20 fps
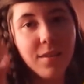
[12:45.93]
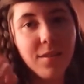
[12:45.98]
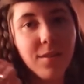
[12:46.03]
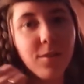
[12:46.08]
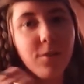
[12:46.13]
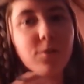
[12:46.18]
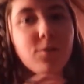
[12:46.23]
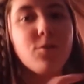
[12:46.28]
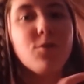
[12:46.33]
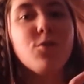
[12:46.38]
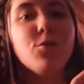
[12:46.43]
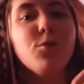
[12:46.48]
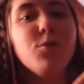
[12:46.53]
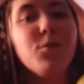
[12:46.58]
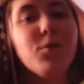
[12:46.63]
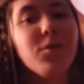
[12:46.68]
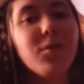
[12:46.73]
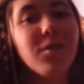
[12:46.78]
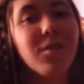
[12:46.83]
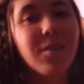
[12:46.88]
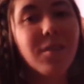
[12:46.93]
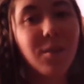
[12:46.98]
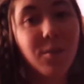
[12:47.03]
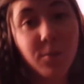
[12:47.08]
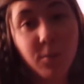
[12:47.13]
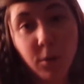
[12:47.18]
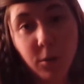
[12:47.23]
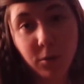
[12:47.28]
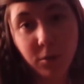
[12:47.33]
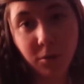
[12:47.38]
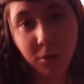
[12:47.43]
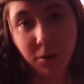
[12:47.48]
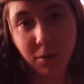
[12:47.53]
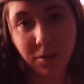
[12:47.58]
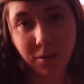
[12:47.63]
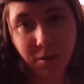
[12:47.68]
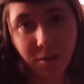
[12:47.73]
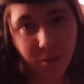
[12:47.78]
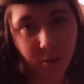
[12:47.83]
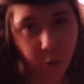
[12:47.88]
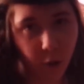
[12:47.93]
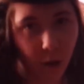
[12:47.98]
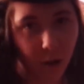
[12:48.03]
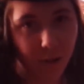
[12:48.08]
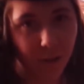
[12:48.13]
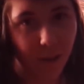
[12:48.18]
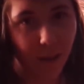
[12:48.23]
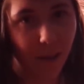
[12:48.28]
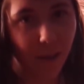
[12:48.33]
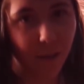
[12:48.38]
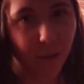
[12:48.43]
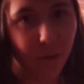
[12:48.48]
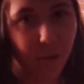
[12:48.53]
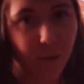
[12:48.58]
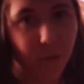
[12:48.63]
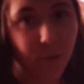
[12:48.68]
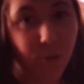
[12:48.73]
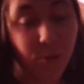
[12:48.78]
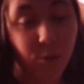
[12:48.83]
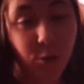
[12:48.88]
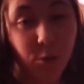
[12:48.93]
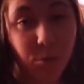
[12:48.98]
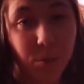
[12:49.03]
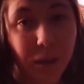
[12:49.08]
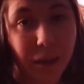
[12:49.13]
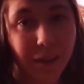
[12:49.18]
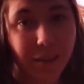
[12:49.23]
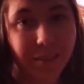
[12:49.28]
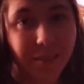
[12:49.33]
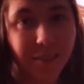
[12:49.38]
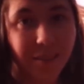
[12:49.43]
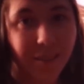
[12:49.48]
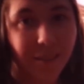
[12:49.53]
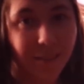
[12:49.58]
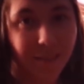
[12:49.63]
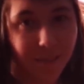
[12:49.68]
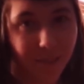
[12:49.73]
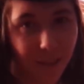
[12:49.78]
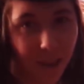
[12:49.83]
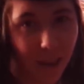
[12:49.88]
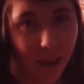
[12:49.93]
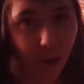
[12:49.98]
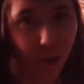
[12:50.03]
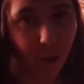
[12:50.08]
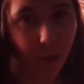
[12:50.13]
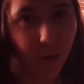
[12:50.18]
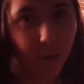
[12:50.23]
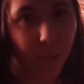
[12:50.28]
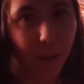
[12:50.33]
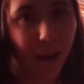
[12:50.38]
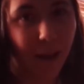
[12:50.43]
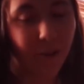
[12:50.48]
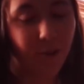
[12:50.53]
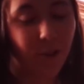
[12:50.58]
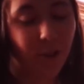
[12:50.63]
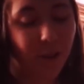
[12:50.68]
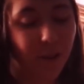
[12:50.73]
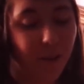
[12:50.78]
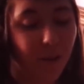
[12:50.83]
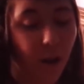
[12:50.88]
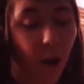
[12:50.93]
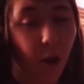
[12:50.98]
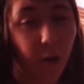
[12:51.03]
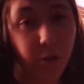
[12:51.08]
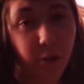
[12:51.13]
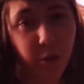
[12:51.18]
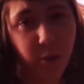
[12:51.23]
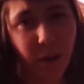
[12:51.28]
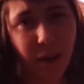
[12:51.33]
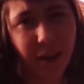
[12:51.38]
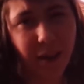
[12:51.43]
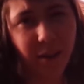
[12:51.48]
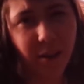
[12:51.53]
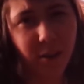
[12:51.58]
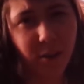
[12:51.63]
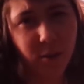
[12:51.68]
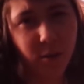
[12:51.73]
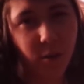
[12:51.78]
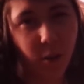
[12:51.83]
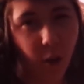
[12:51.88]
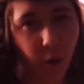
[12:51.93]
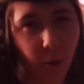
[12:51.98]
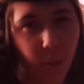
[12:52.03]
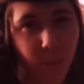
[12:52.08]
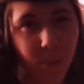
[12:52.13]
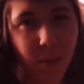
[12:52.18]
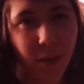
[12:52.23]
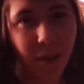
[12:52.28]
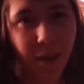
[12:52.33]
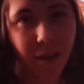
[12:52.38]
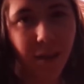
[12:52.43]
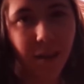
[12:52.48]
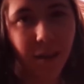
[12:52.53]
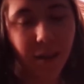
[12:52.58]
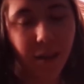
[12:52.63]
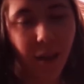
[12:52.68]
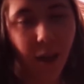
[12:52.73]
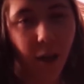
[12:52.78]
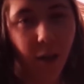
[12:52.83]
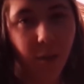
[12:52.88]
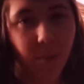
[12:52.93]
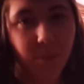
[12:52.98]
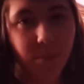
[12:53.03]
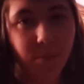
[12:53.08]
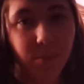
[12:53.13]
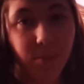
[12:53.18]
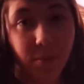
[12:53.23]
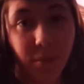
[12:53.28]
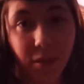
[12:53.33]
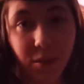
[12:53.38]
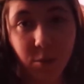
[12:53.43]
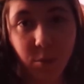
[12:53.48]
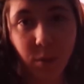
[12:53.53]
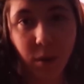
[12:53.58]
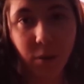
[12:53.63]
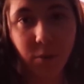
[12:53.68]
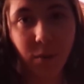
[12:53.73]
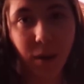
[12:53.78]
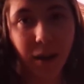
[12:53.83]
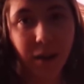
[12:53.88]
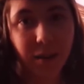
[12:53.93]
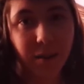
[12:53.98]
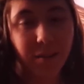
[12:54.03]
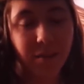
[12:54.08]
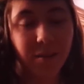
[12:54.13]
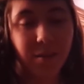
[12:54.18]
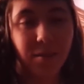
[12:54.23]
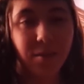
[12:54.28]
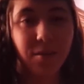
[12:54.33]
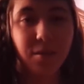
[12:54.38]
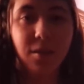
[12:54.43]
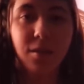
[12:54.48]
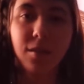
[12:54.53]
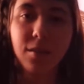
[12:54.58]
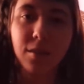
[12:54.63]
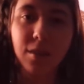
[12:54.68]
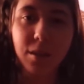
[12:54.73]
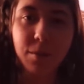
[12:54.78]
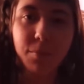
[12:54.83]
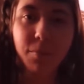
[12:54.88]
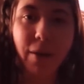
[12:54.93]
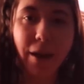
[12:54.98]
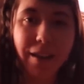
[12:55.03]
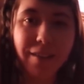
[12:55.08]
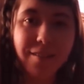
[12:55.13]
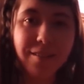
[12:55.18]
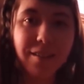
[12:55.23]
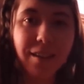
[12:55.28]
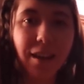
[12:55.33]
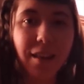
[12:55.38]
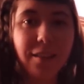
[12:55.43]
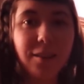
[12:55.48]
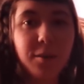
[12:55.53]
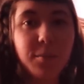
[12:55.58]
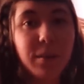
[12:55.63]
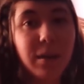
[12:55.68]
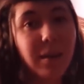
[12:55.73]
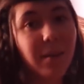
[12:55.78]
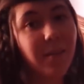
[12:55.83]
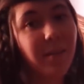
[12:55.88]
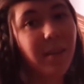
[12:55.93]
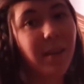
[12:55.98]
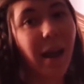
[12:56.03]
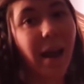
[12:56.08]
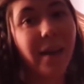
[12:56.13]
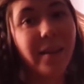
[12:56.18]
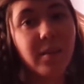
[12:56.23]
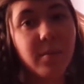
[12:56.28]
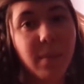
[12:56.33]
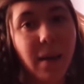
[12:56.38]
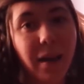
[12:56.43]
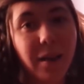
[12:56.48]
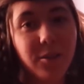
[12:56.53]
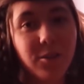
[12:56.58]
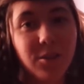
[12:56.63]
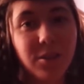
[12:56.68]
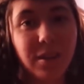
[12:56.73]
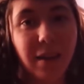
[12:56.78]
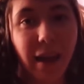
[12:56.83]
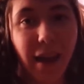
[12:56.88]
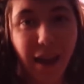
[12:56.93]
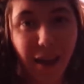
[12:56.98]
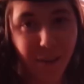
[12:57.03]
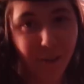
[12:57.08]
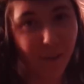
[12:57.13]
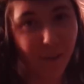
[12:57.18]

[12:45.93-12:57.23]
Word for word: certain jewels, rose quartz draws love, rubies increase passion, also anger. So um, that's why red isn't the best color because it adds passion to